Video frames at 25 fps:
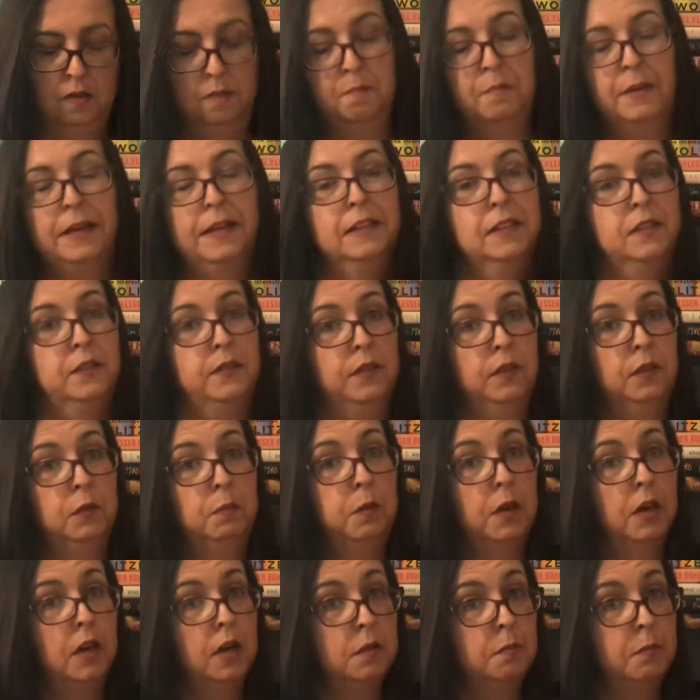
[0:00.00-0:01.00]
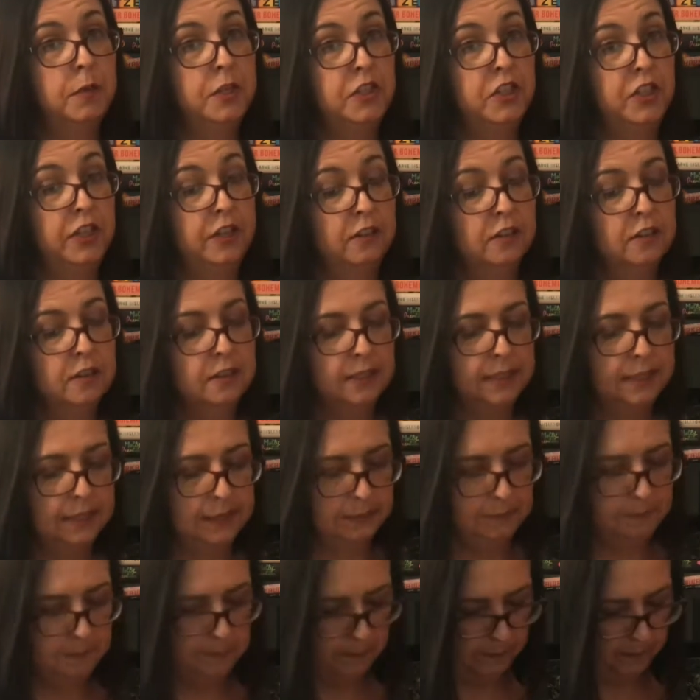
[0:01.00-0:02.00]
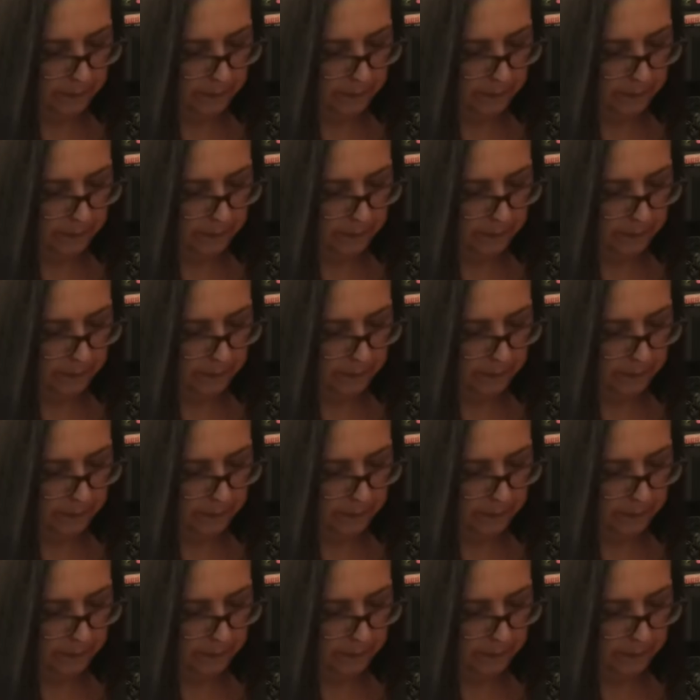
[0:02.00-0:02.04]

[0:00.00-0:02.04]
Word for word: Mansfield Park by Jane Austen.